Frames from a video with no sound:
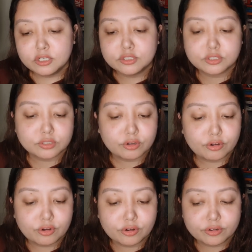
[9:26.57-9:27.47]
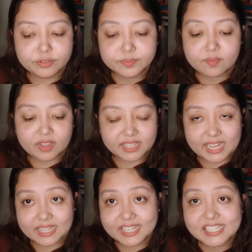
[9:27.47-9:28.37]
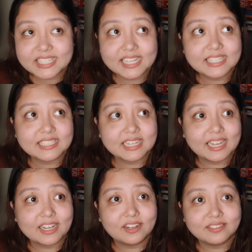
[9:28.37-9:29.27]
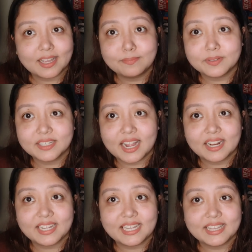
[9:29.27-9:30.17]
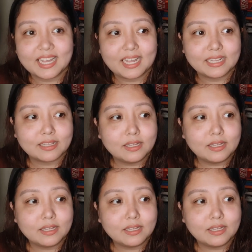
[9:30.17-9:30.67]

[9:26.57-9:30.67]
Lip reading: So yeah, this is a contemporary that